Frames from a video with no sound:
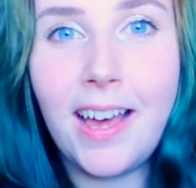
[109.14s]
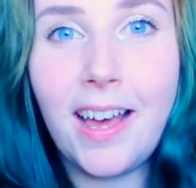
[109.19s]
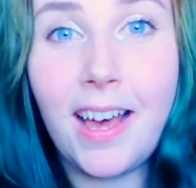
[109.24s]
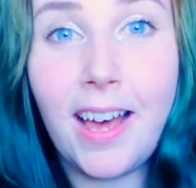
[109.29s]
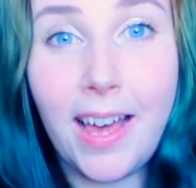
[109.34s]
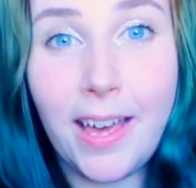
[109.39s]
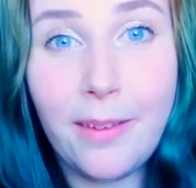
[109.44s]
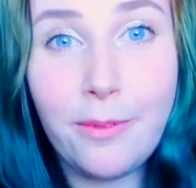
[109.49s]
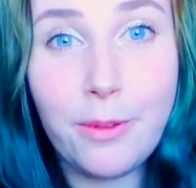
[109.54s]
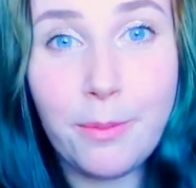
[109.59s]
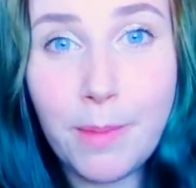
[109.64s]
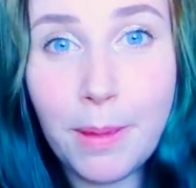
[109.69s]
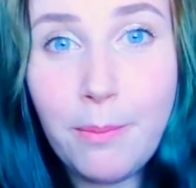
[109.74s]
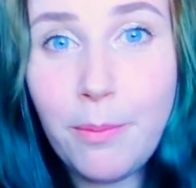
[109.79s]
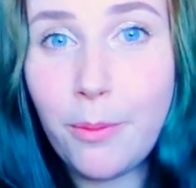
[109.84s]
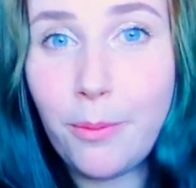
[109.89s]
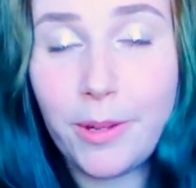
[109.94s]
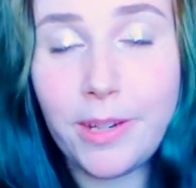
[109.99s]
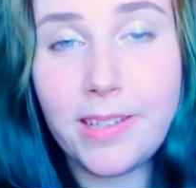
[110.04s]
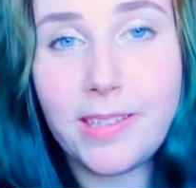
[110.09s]
I
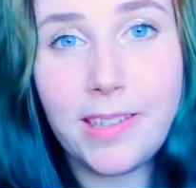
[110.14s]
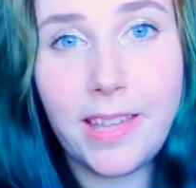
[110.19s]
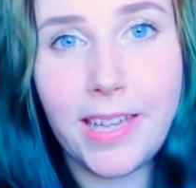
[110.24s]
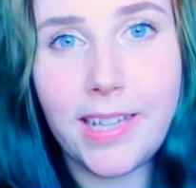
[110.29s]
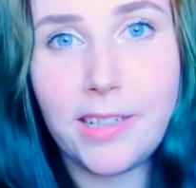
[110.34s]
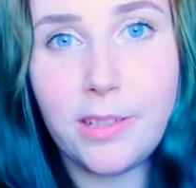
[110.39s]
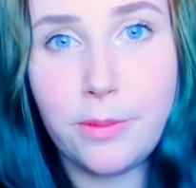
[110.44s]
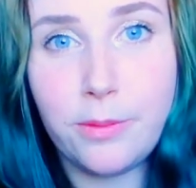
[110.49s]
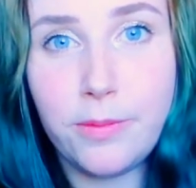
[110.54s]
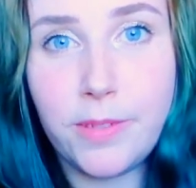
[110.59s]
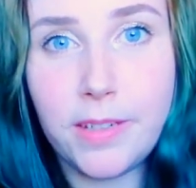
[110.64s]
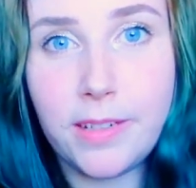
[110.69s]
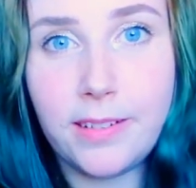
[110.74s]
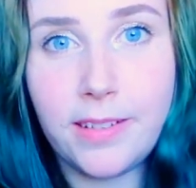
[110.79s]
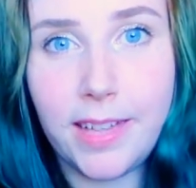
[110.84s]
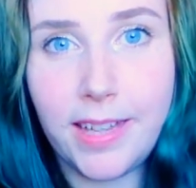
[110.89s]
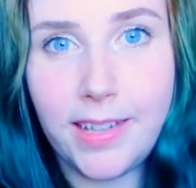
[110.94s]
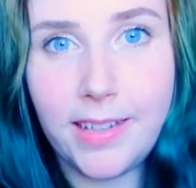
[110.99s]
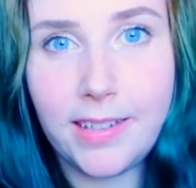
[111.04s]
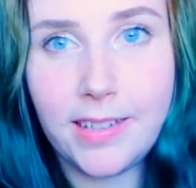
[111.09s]
remember what it's like to feel
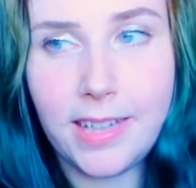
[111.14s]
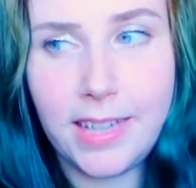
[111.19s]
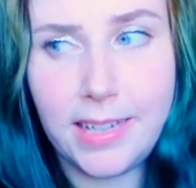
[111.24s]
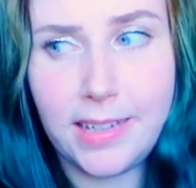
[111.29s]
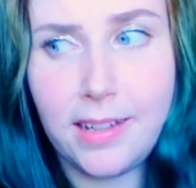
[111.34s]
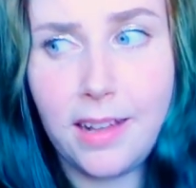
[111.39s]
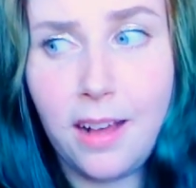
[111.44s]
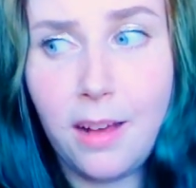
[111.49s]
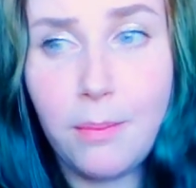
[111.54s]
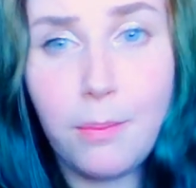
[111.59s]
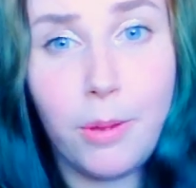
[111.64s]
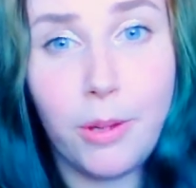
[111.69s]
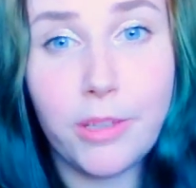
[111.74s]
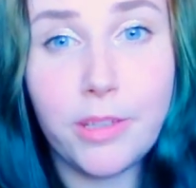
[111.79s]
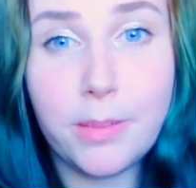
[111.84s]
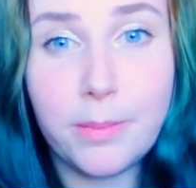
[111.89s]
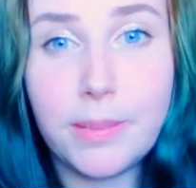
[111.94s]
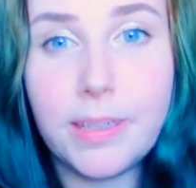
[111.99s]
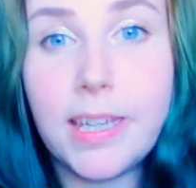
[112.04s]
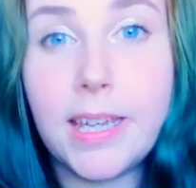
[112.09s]
like it can't
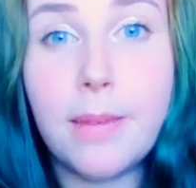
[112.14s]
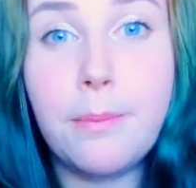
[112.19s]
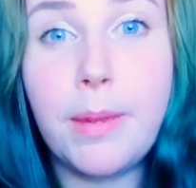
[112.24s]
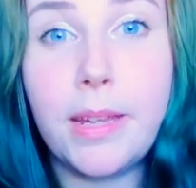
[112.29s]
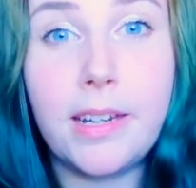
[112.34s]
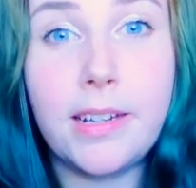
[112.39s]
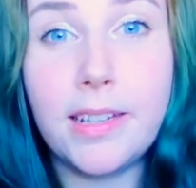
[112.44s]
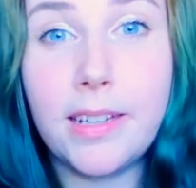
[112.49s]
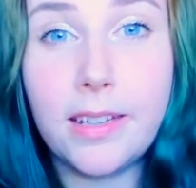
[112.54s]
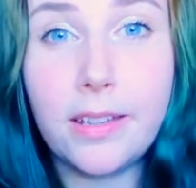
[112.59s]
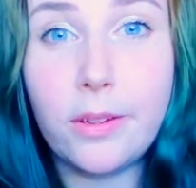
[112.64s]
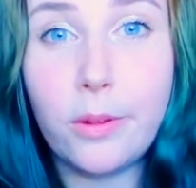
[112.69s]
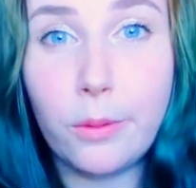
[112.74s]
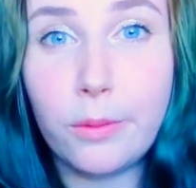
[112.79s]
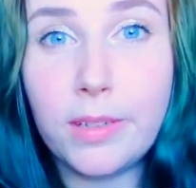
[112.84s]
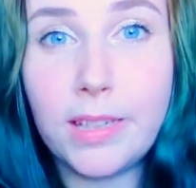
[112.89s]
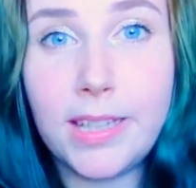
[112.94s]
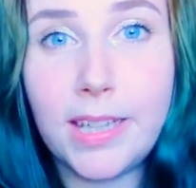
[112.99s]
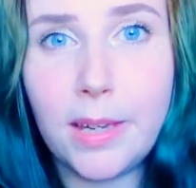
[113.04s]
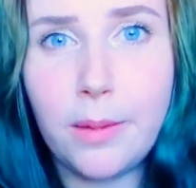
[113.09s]
possibly get better, it can
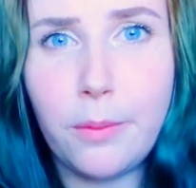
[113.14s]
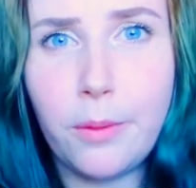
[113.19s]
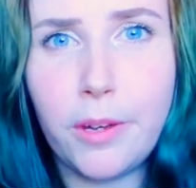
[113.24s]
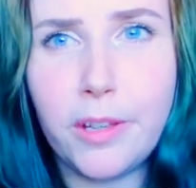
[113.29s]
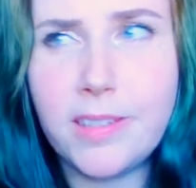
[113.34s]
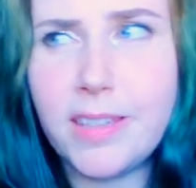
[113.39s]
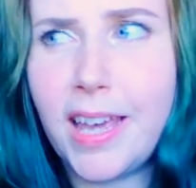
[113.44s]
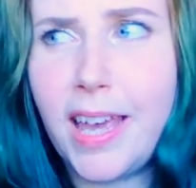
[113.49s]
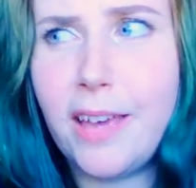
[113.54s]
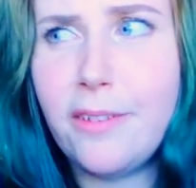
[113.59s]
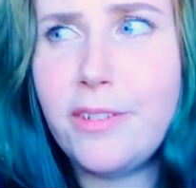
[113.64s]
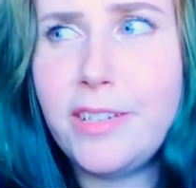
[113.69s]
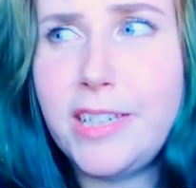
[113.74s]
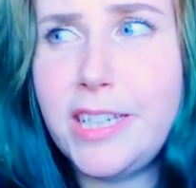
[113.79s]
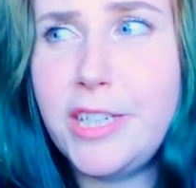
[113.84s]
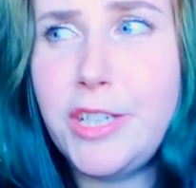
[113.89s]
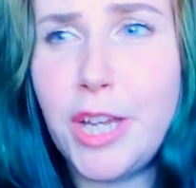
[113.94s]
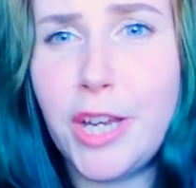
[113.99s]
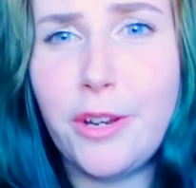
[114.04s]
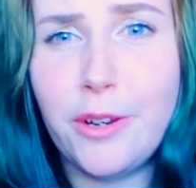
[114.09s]
only get worse. I have a
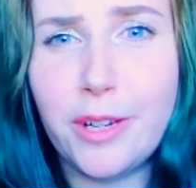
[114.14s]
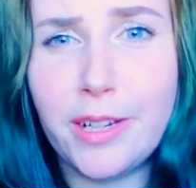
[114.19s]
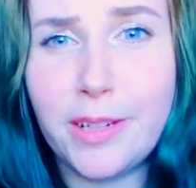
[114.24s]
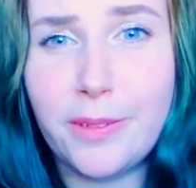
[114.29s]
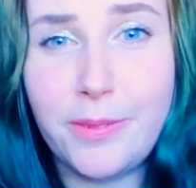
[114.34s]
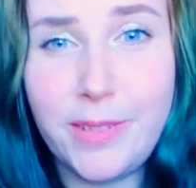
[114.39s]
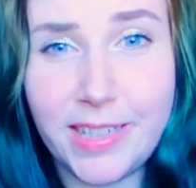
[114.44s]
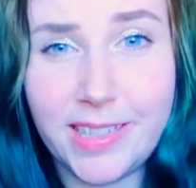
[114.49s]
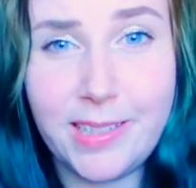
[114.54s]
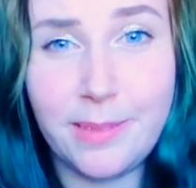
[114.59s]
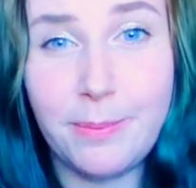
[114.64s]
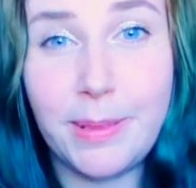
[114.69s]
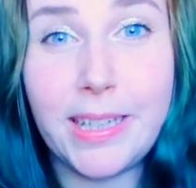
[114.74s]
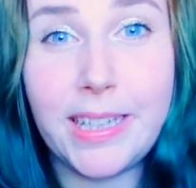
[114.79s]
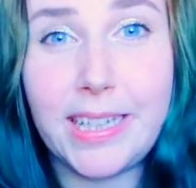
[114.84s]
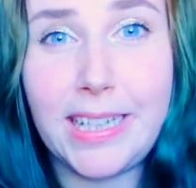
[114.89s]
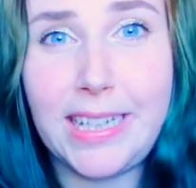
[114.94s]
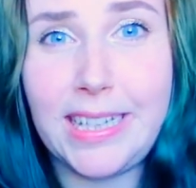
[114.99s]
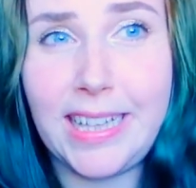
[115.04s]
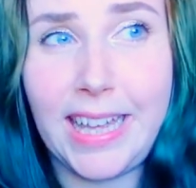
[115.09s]
degenerative
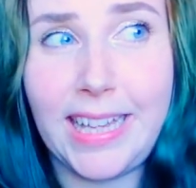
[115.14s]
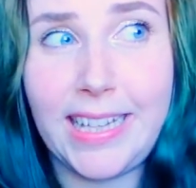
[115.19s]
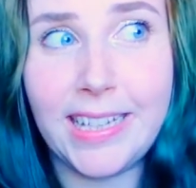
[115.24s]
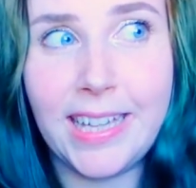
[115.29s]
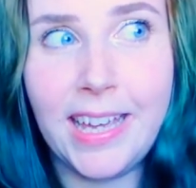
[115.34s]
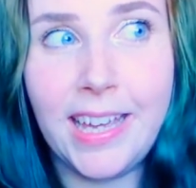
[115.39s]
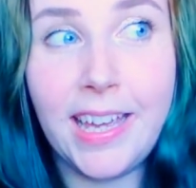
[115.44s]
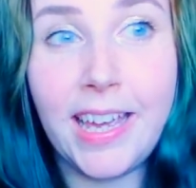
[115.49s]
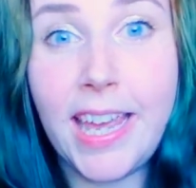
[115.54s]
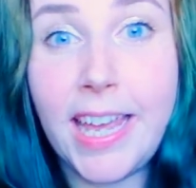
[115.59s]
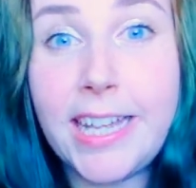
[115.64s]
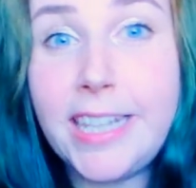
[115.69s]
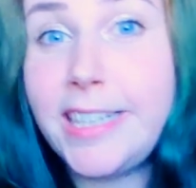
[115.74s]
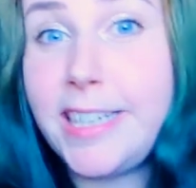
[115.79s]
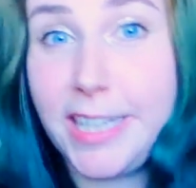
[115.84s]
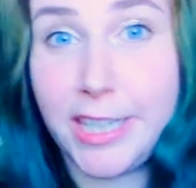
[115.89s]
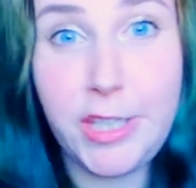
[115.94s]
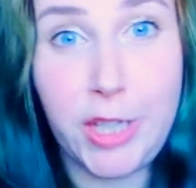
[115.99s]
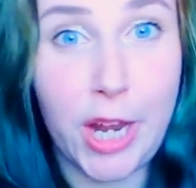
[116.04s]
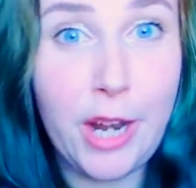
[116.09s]
disability, like it
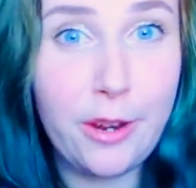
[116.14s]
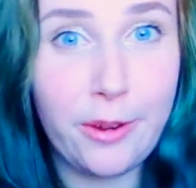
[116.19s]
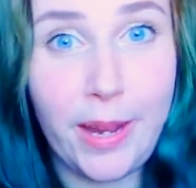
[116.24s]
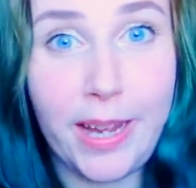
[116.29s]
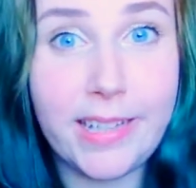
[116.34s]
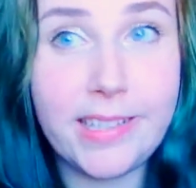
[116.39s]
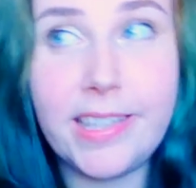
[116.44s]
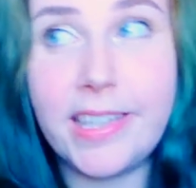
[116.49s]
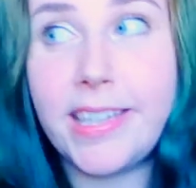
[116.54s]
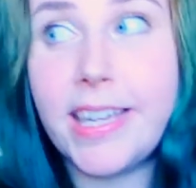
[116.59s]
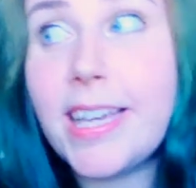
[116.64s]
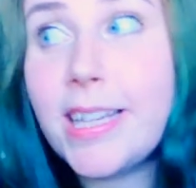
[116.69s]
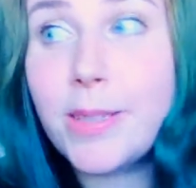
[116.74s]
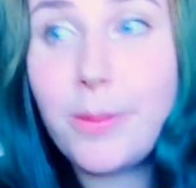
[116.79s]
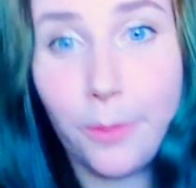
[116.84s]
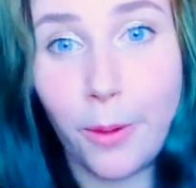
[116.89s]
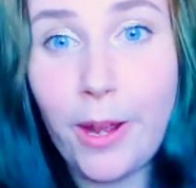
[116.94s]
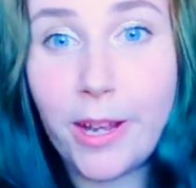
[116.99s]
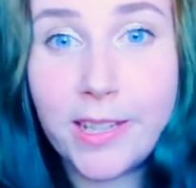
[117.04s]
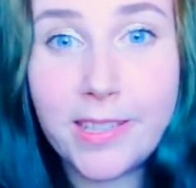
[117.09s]
degenerates, it
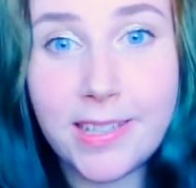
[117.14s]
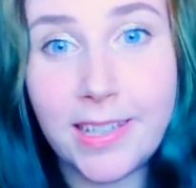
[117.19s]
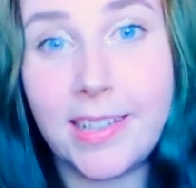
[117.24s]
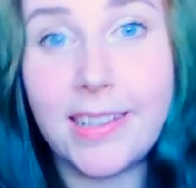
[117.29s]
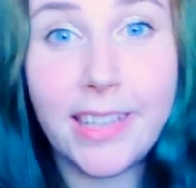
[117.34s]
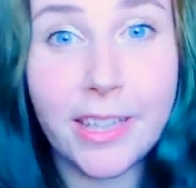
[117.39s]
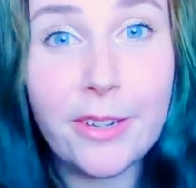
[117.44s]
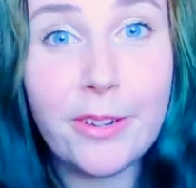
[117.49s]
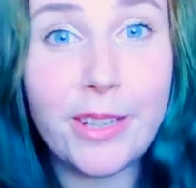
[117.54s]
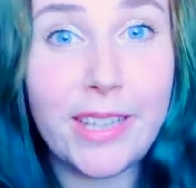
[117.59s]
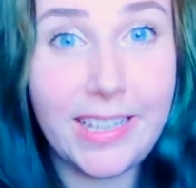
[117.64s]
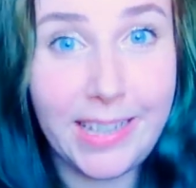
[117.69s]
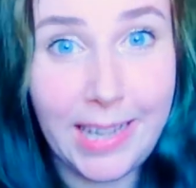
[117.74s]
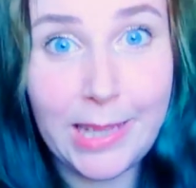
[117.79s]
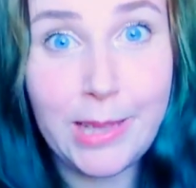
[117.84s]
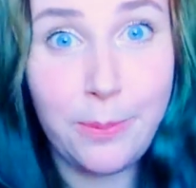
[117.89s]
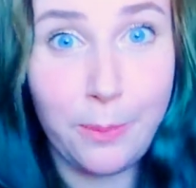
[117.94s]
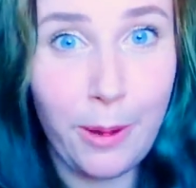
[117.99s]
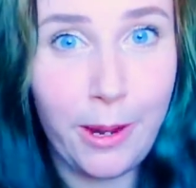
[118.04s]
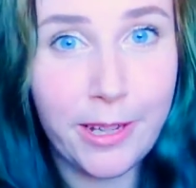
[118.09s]
gets worse, it literally
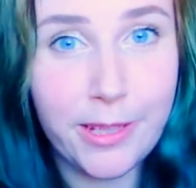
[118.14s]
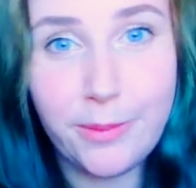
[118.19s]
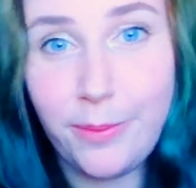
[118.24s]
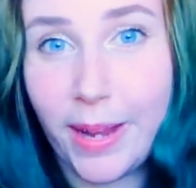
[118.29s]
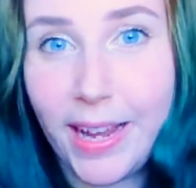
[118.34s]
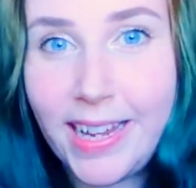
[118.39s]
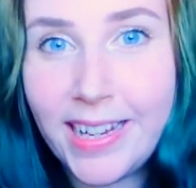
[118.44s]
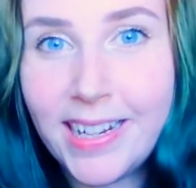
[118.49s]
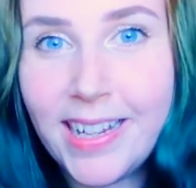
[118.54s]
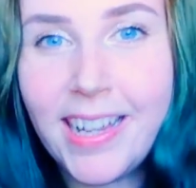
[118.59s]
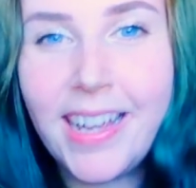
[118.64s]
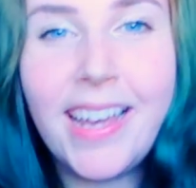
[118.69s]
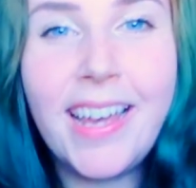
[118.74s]
gets worse, right?